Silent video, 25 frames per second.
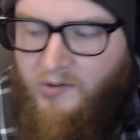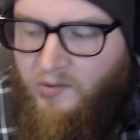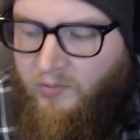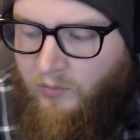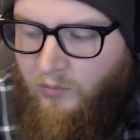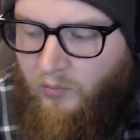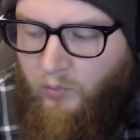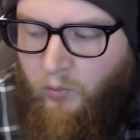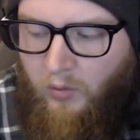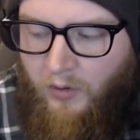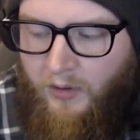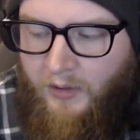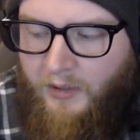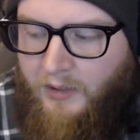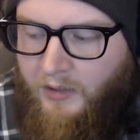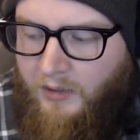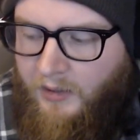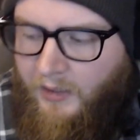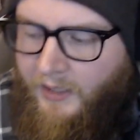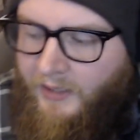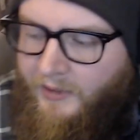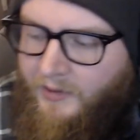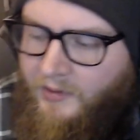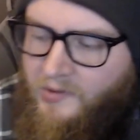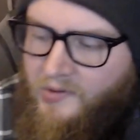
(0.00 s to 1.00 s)
this would work,
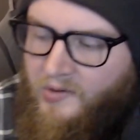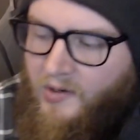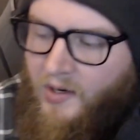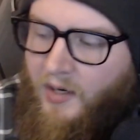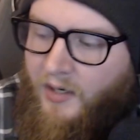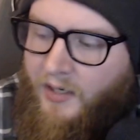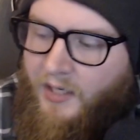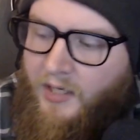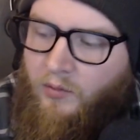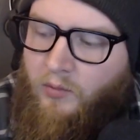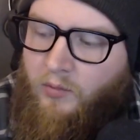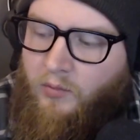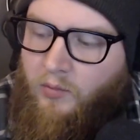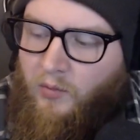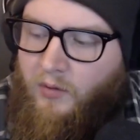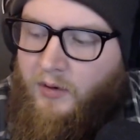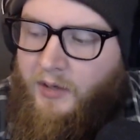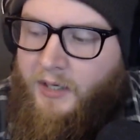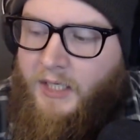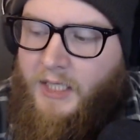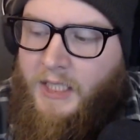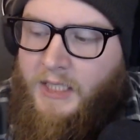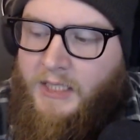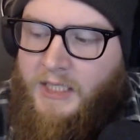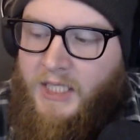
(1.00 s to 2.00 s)
like this honey would
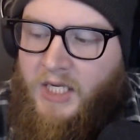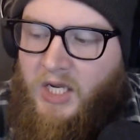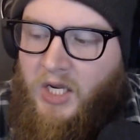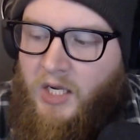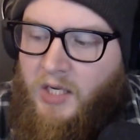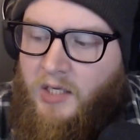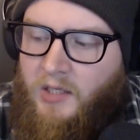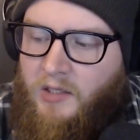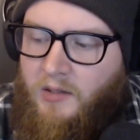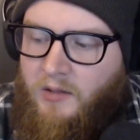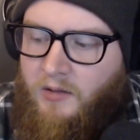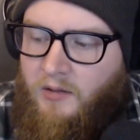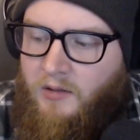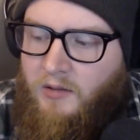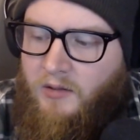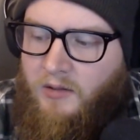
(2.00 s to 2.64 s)
work in a tea.